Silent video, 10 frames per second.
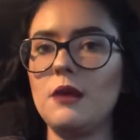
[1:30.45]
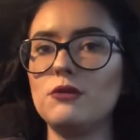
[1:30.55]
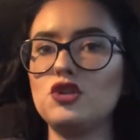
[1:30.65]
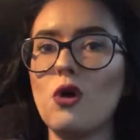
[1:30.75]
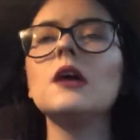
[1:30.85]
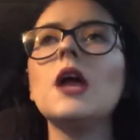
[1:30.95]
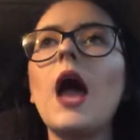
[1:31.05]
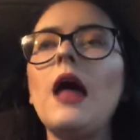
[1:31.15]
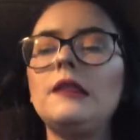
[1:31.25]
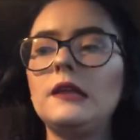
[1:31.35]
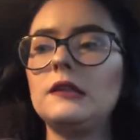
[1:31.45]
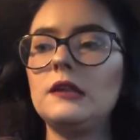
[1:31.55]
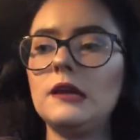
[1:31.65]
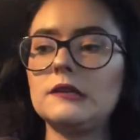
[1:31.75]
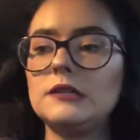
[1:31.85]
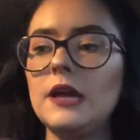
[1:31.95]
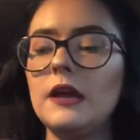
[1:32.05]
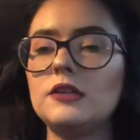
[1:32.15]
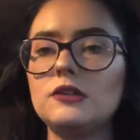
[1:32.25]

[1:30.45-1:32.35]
And then the next day,